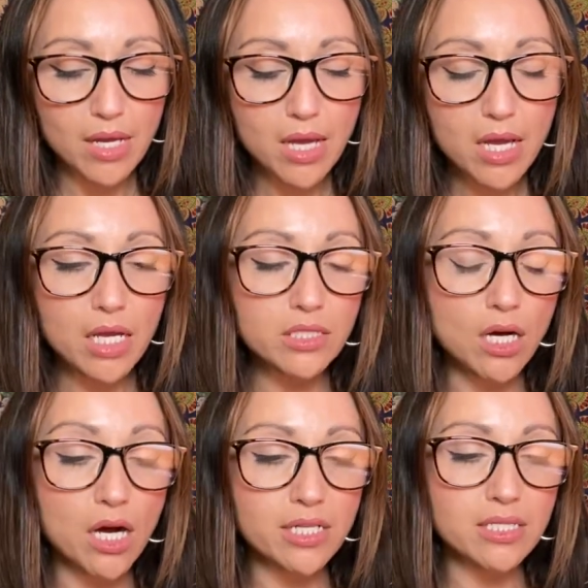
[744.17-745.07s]
Because
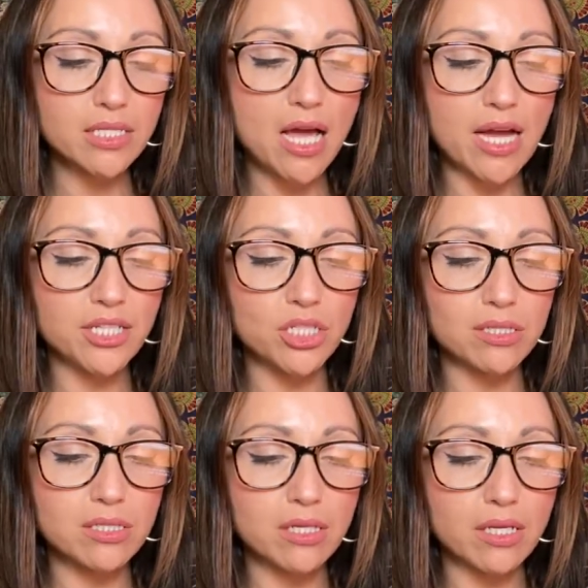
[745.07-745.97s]
honestly,
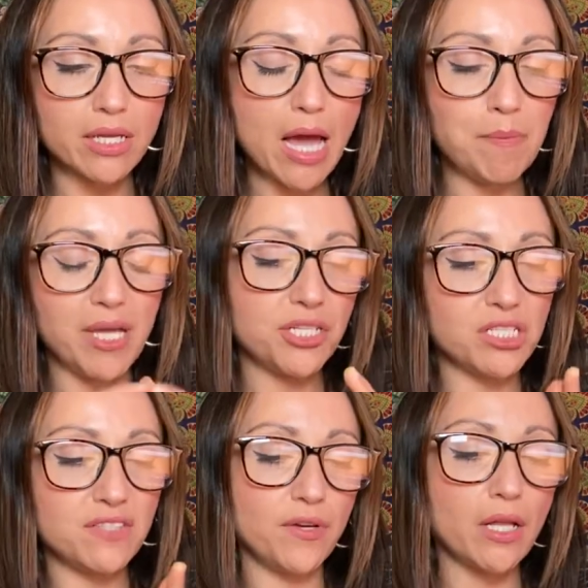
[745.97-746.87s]
Cappy, I
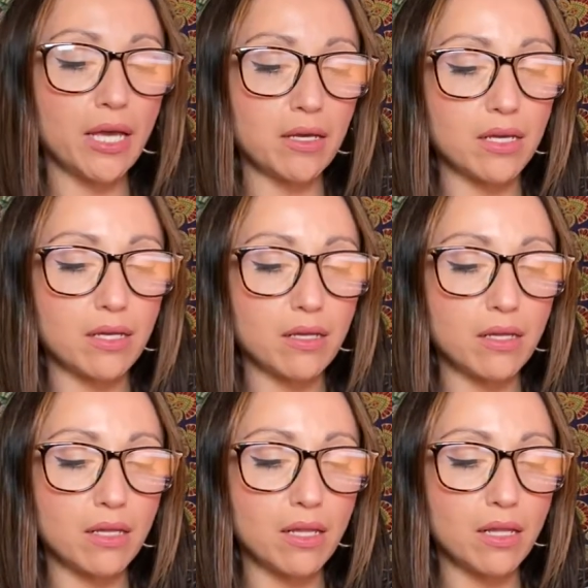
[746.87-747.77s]
just feel like
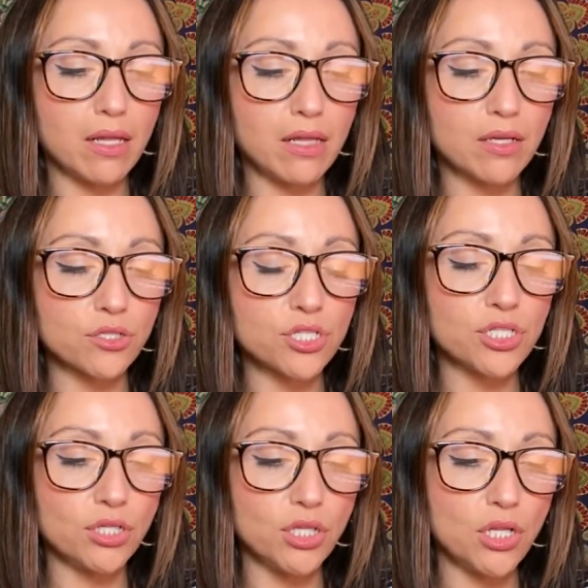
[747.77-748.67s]
there's
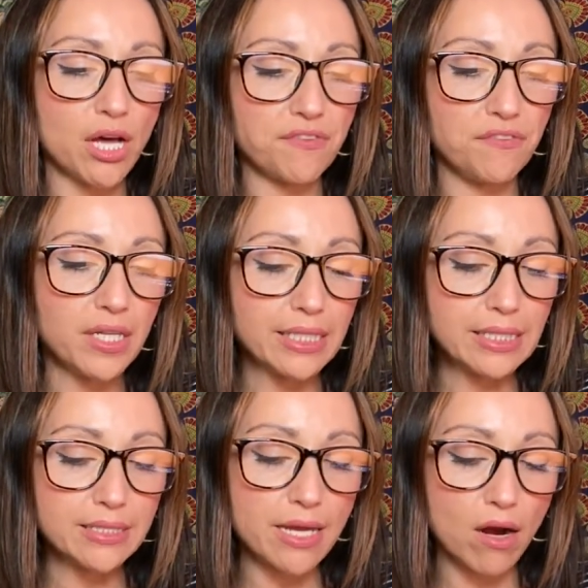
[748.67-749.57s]
still a lot of
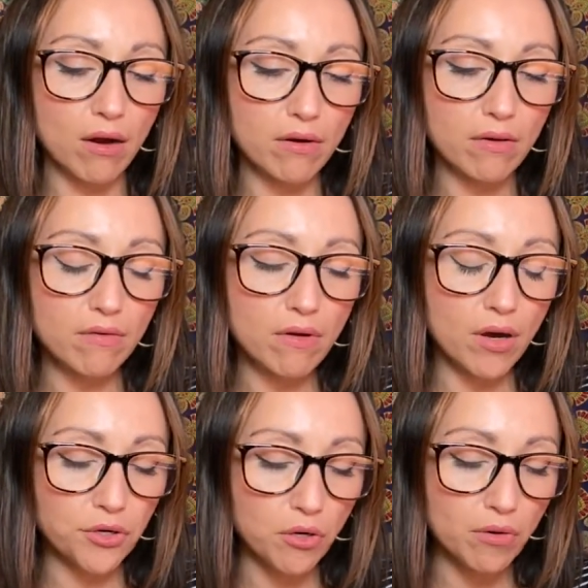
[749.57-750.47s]
feelings there
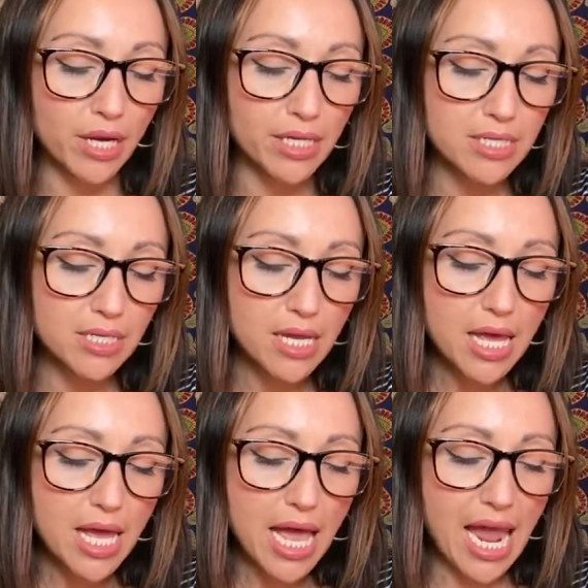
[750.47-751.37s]
on your end,
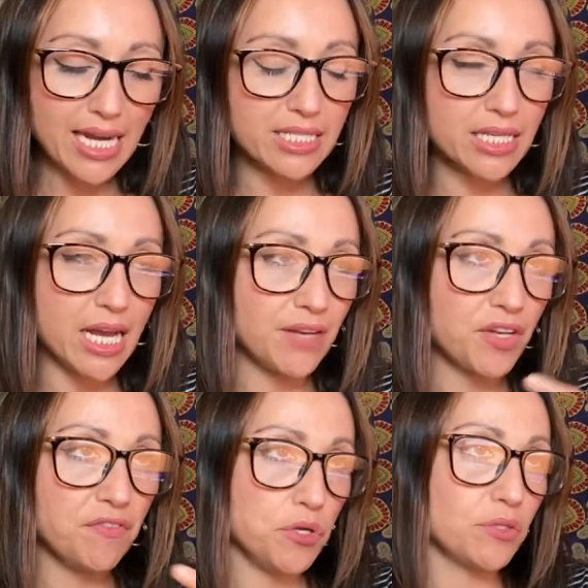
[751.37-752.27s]
and it's kind of
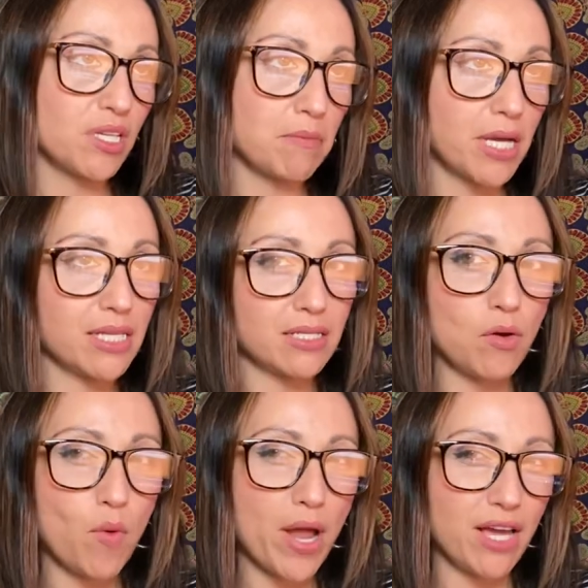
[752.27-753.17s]
confusing, because in
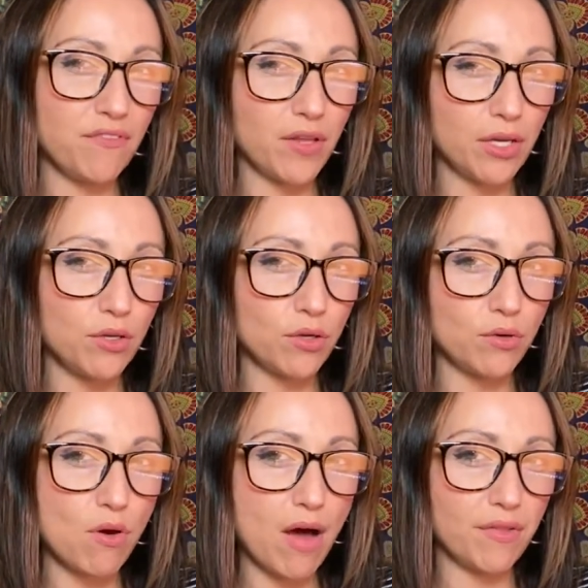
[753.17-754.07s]
a way I feel like you don't
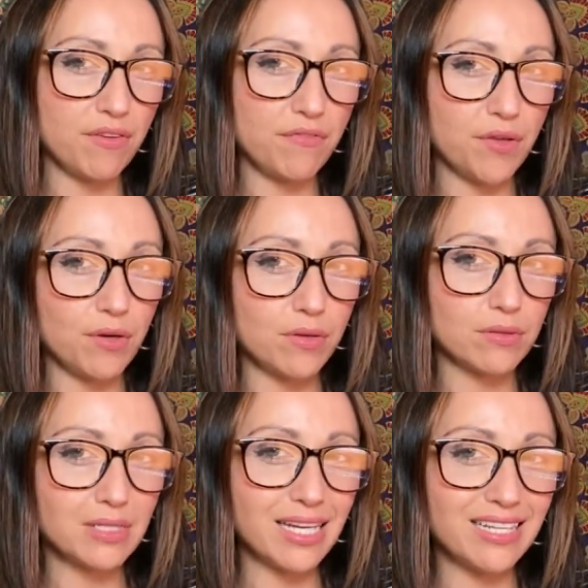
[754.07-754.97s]
know how they feel,
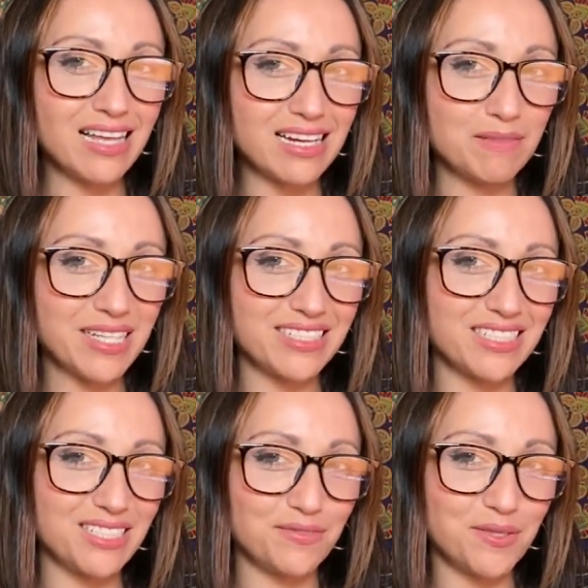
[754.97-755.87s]
and that makes
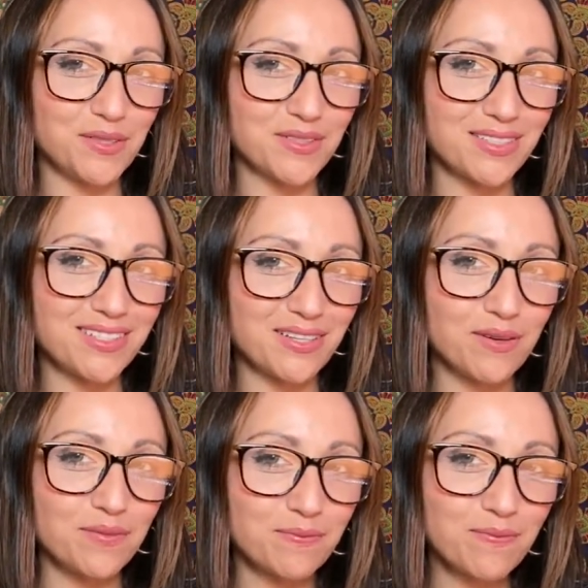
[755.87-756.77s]
it difficult.
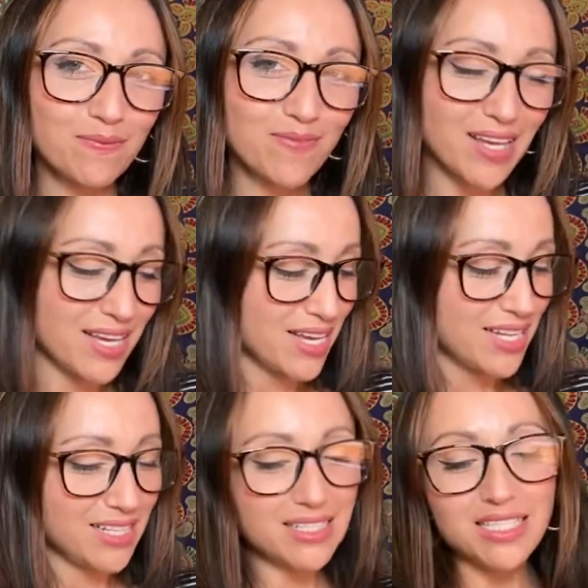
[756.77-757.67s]
So
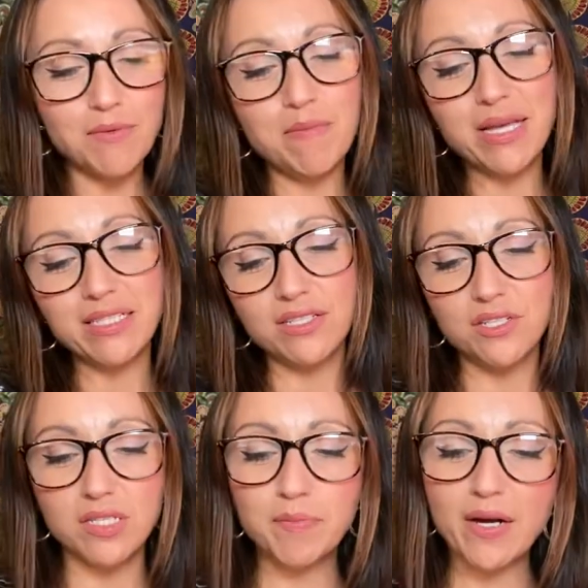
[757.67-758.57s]
let's see what message
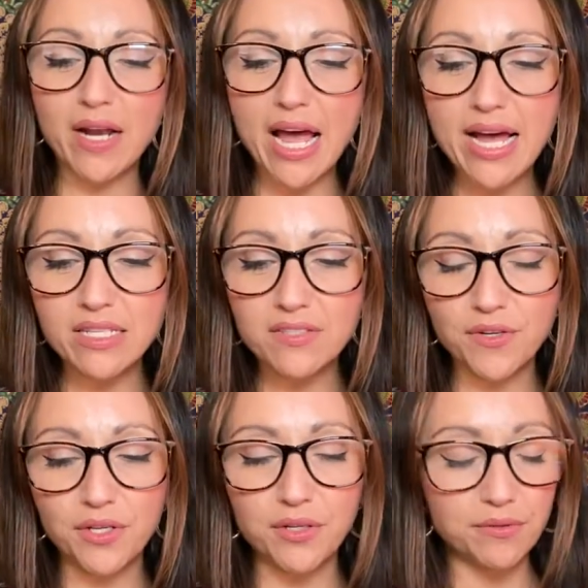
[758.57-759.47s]
the Spirit has for
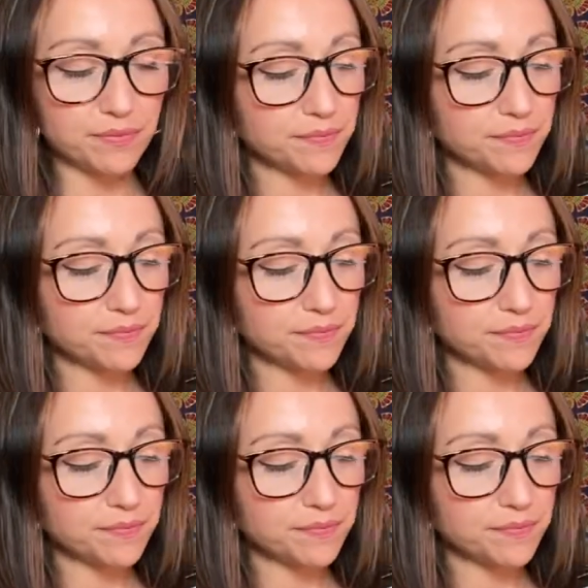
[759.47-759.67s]
you.